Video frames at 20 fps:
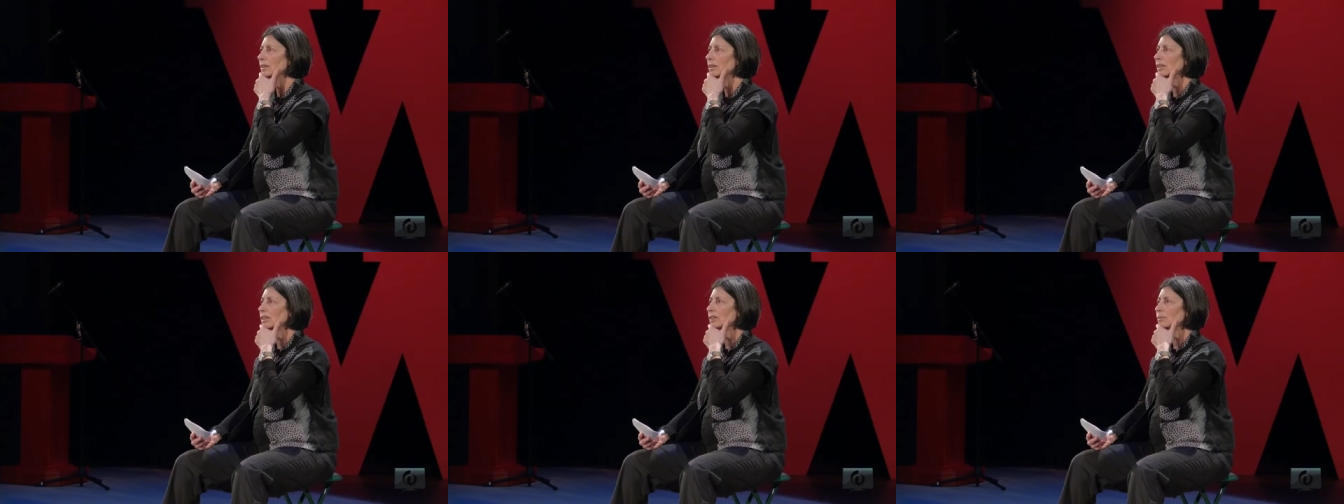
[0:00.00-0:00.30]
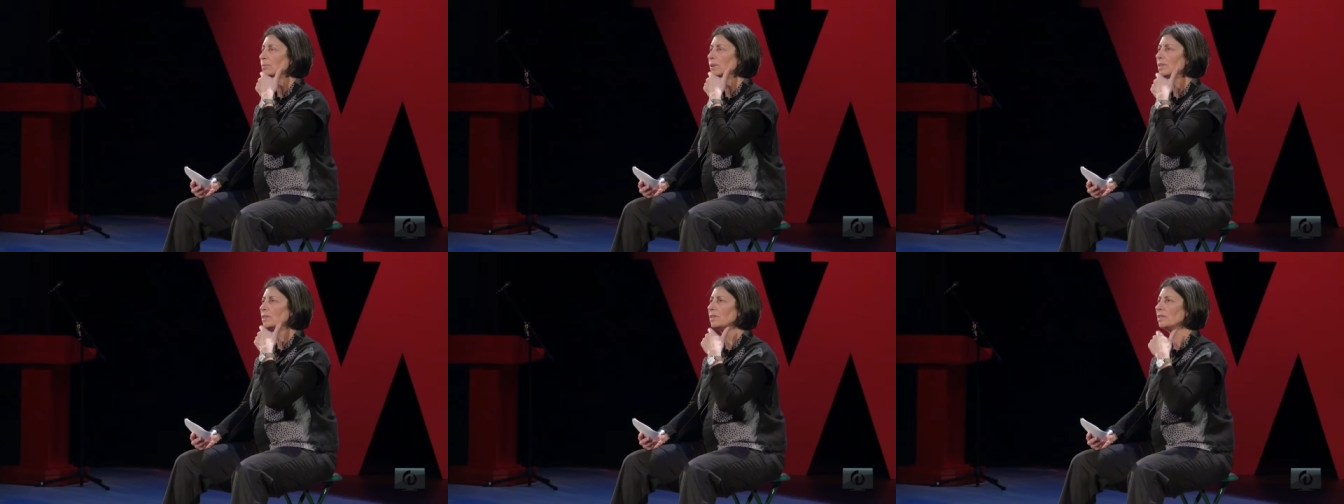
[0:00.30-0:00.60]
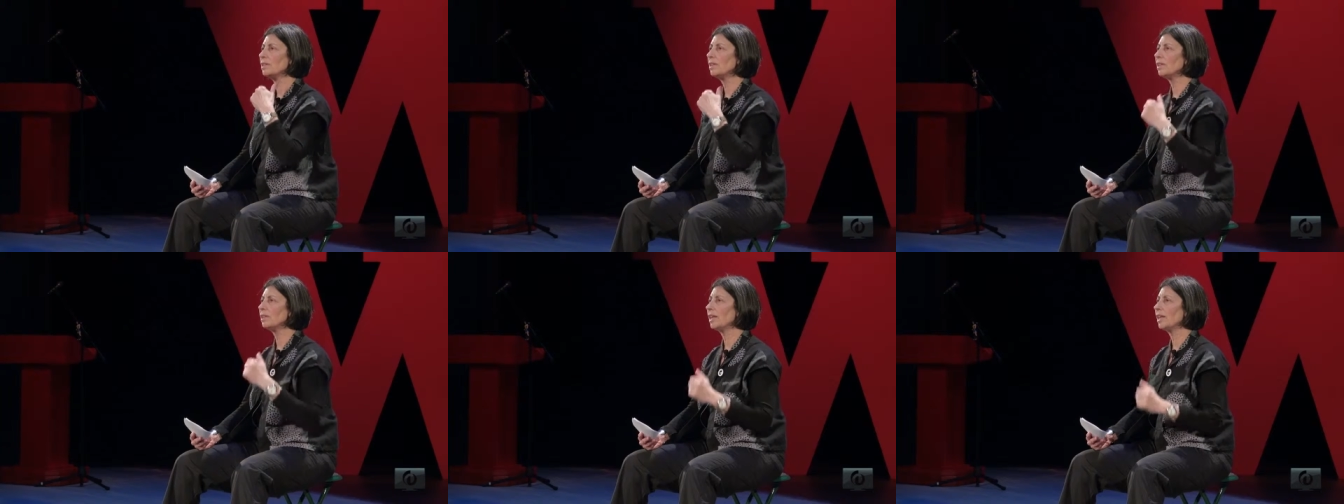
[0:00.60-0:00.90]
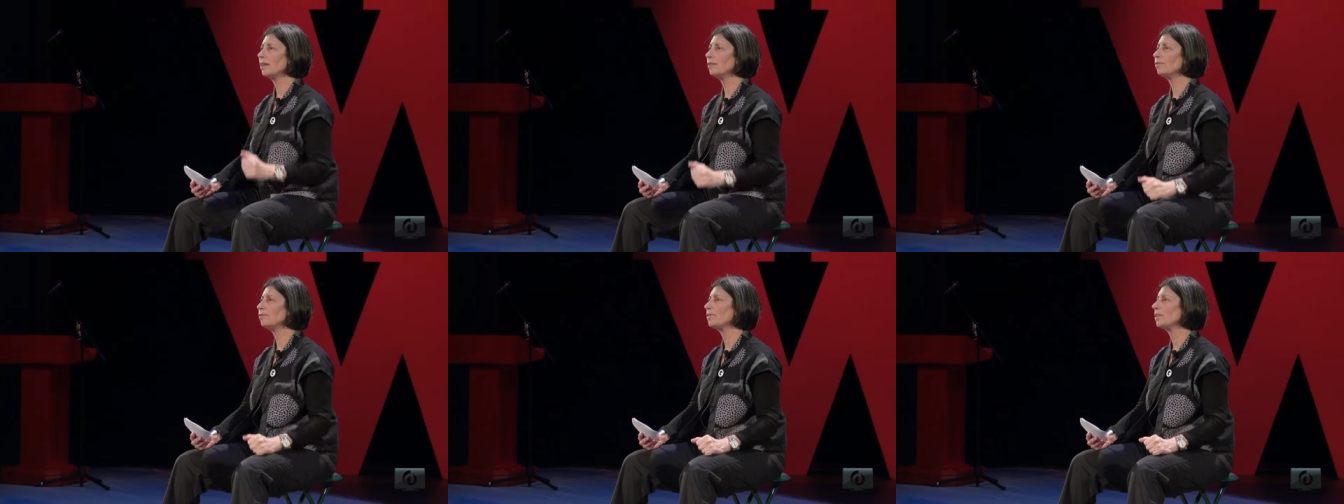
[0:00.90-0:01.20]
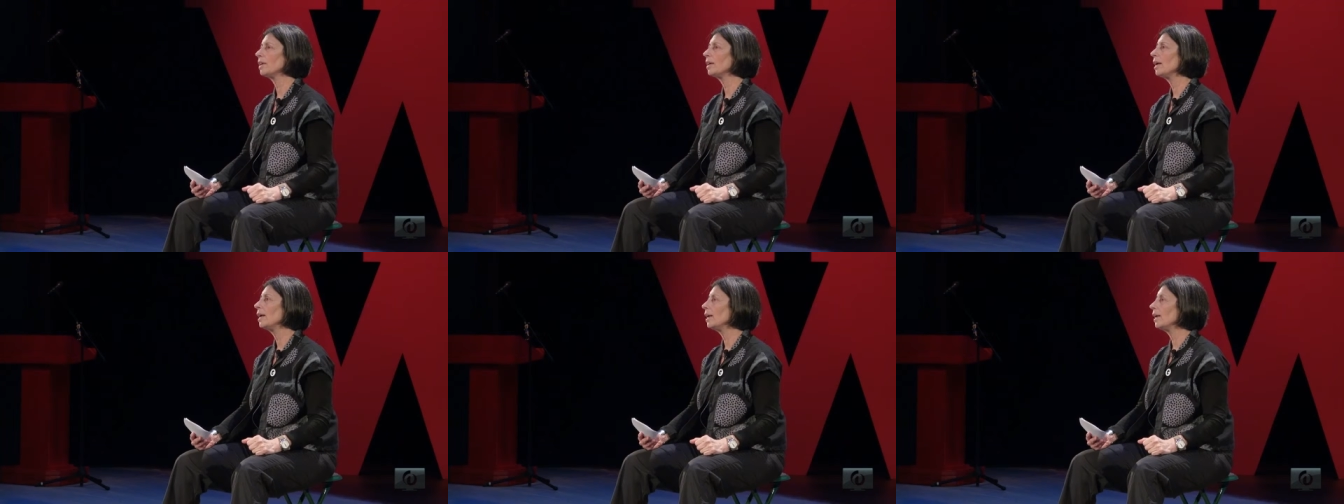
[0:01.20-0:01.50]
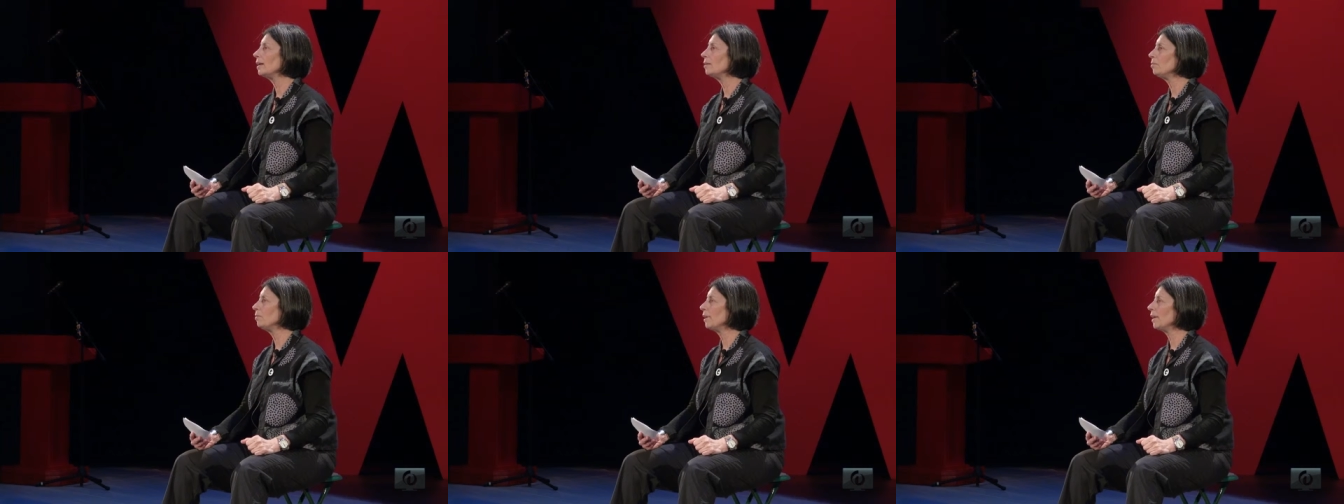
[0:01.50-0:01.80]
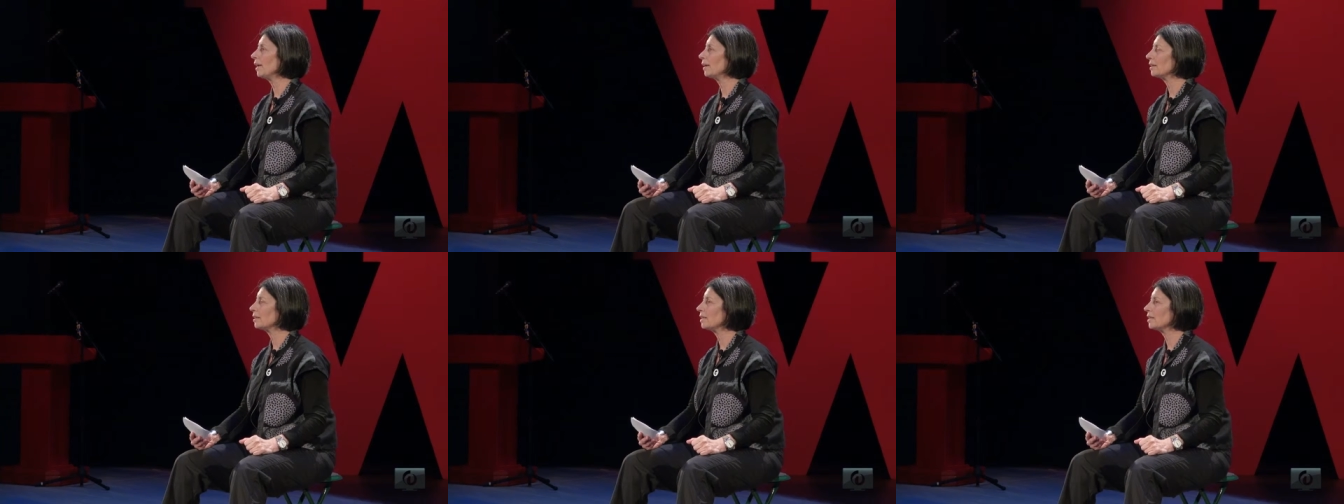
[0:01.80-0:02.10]
A little bit to the left and
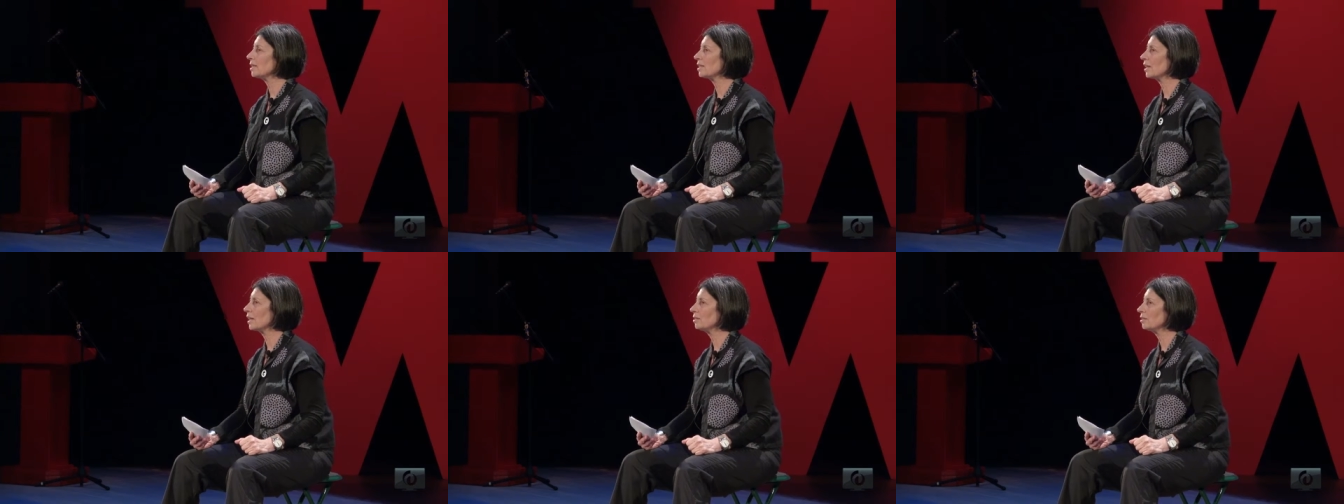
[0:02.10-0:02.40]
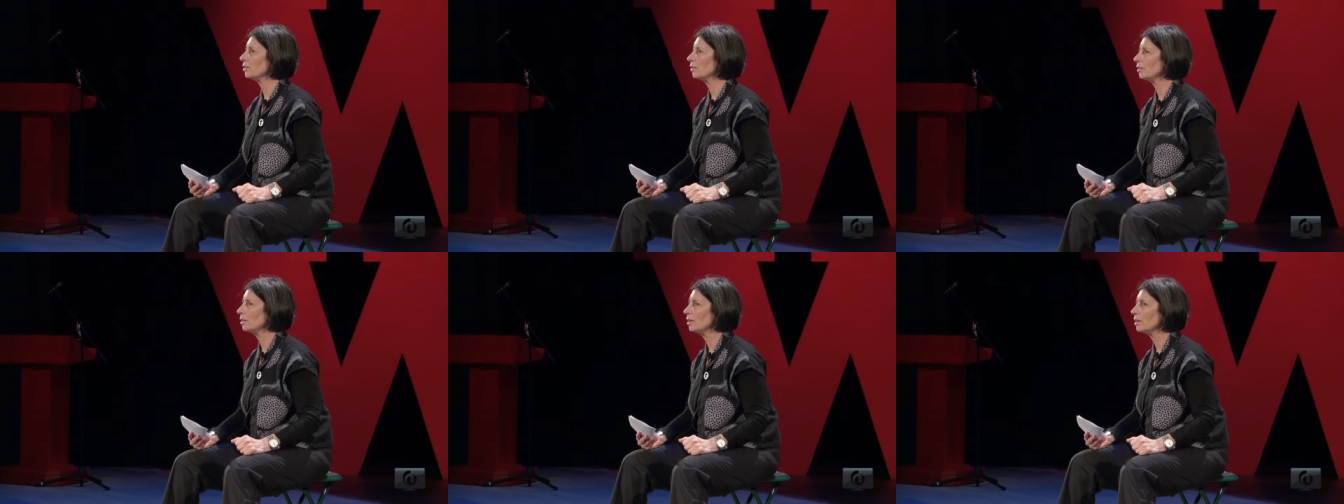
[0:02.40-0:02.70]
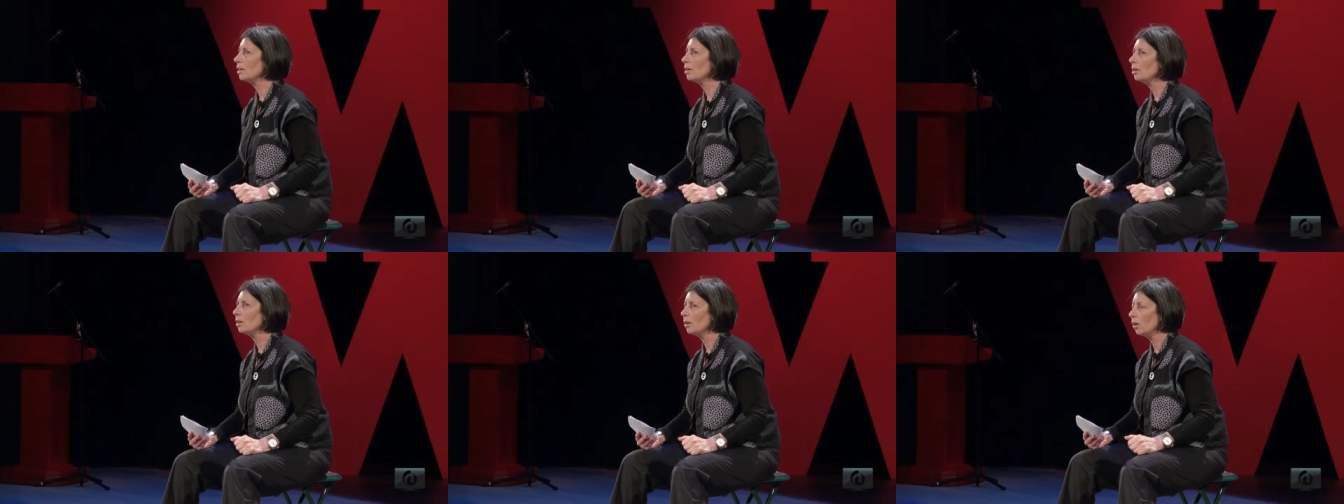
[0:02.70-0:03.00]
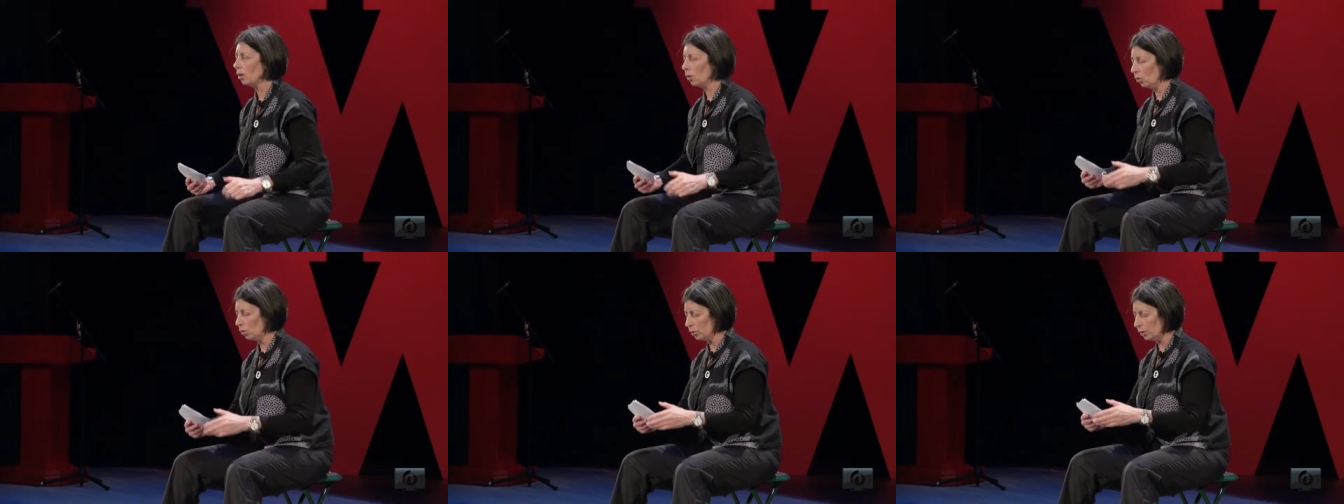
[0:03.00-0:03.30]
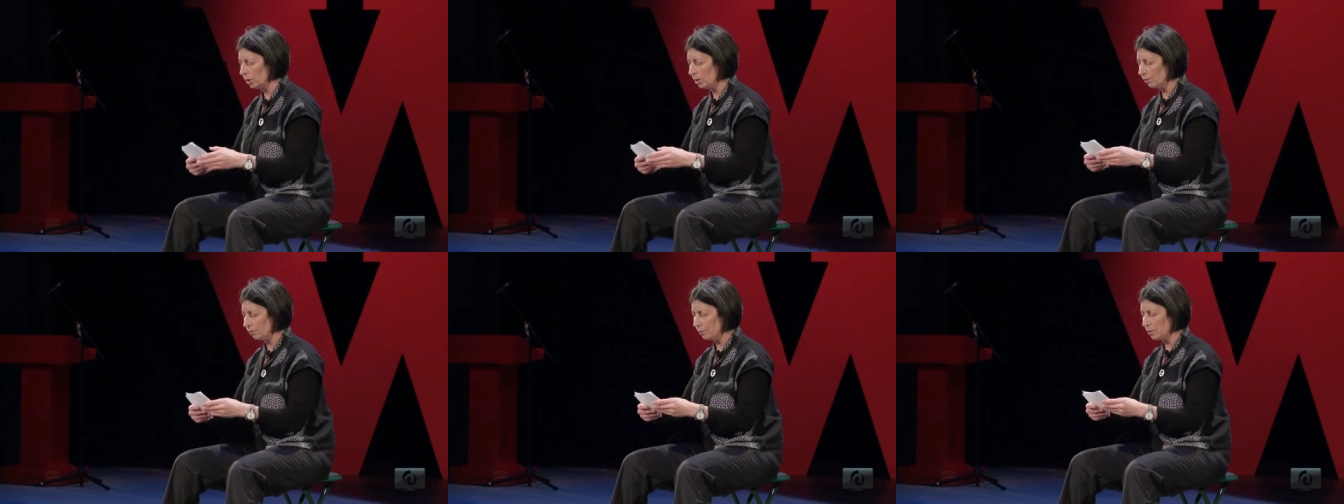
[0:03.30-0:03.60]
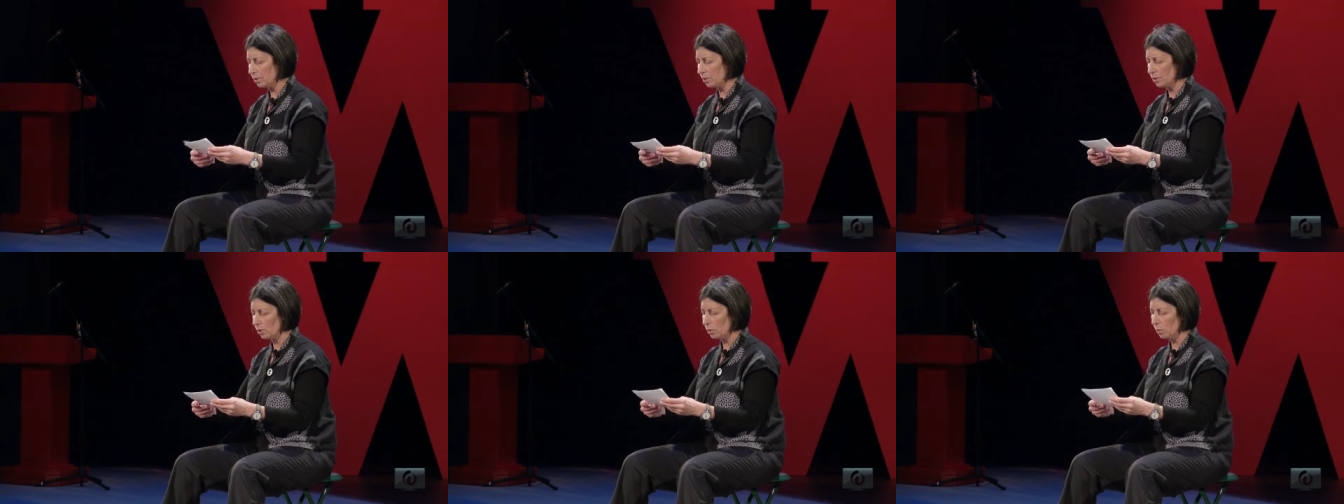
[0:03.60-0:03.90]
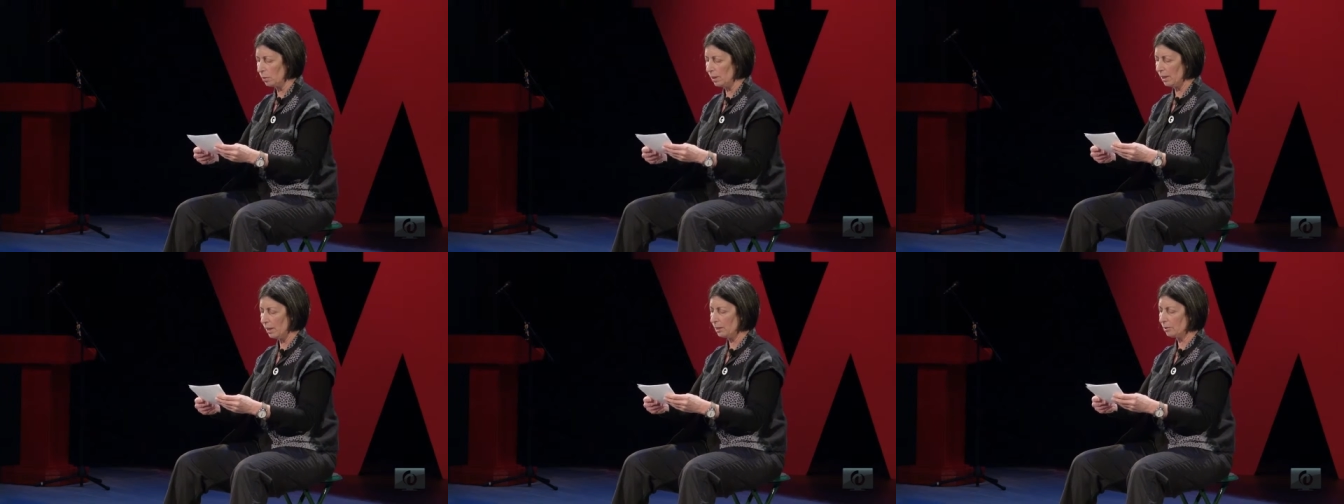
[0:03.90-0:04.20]
back to center. Only if there's
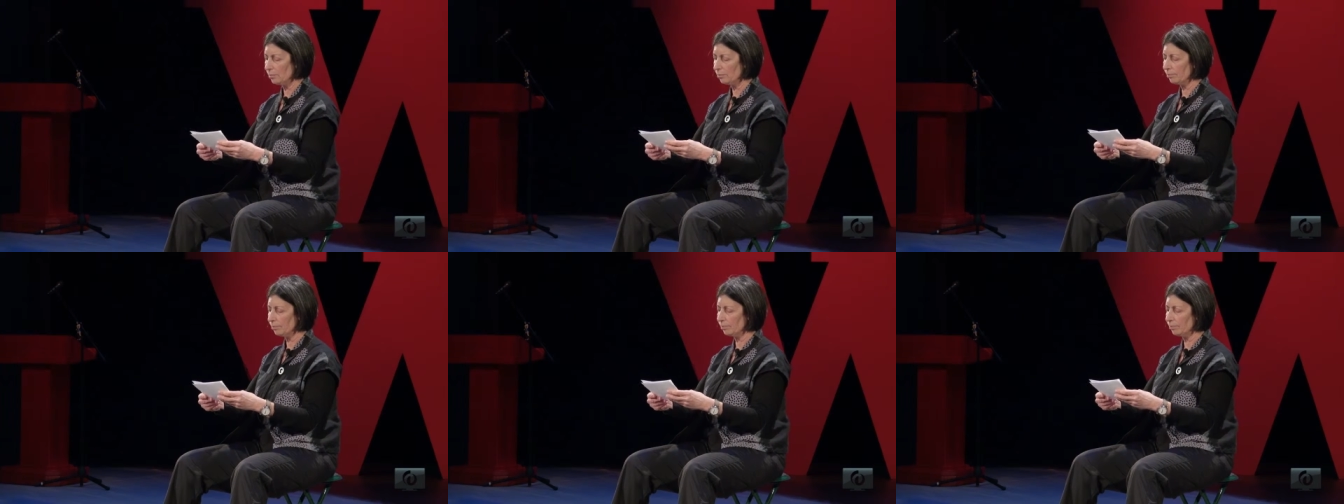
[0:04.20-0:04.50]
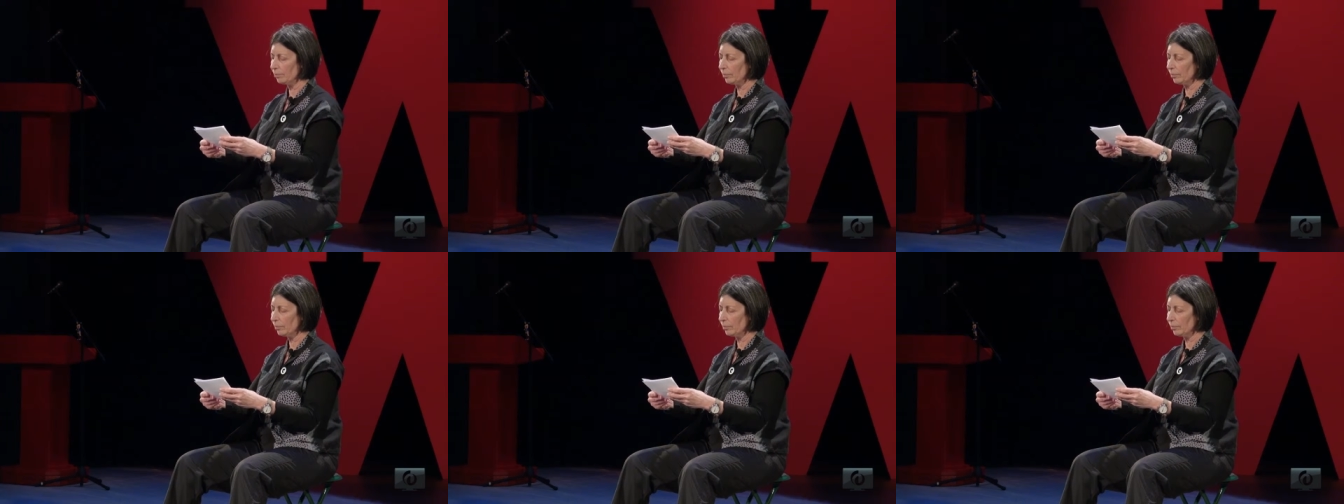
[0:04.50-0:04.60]
no pain.